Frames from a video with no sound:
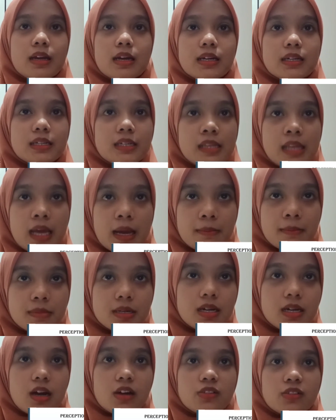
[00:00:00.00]
a
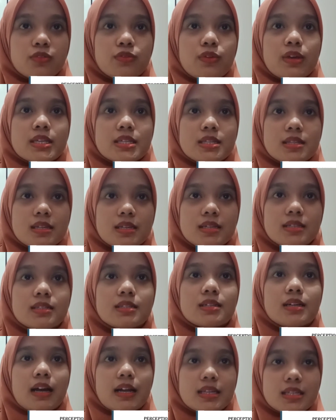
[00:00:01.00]
number of Western
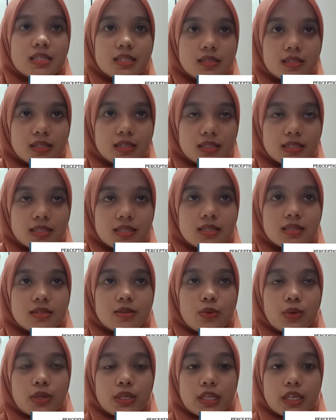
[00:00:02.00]
cultures
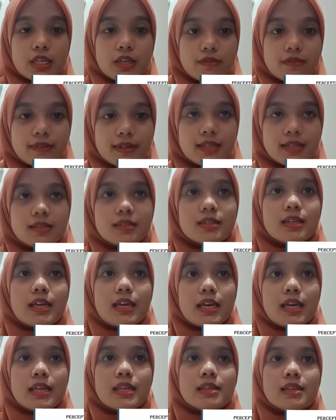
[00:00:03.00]
given
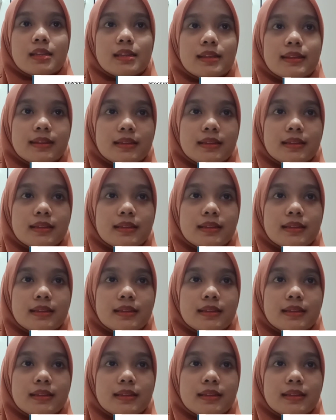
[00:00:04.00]
in